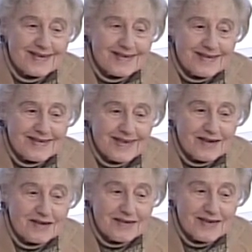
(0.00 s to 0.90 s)
uh,
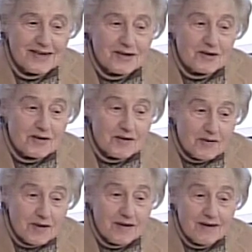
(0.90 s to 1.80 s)
their, their
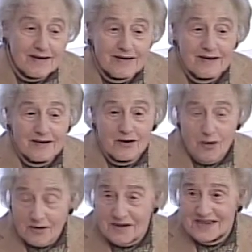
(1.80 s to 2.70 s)

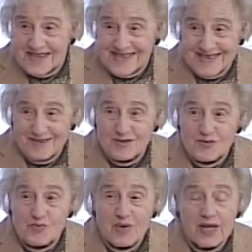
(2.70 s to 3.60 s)
laurels, so
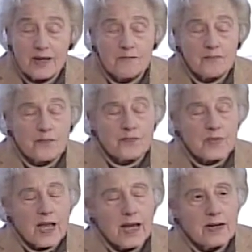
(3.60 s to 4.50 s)
to speak,
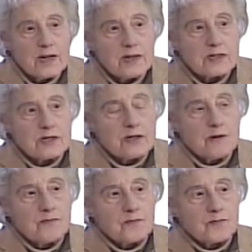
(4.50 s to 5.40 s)
and
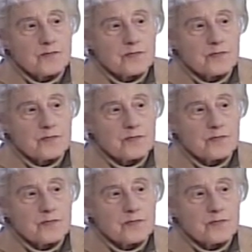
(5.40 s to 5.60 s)
um,